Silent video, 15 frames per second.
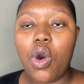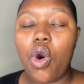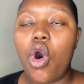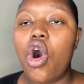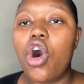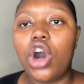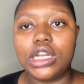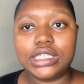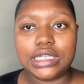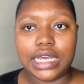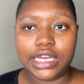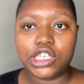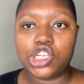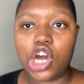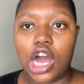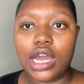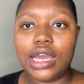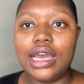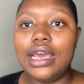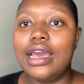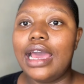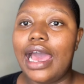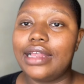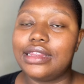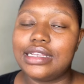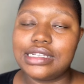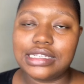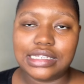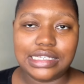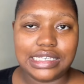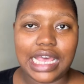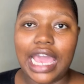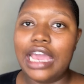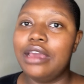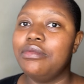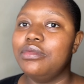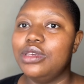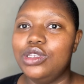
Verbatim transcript: or on TikTok at the same